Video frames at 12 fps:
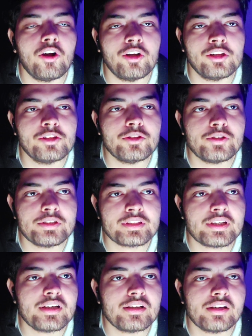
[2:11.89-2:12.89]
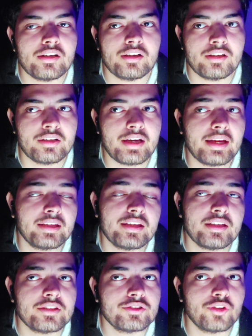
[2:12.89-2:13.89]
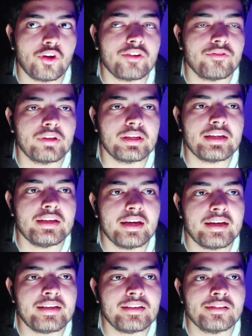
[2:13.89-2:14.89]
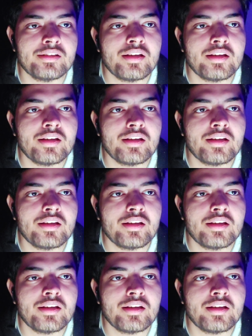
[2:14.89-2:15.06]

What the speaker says: Although its ranking is not very great,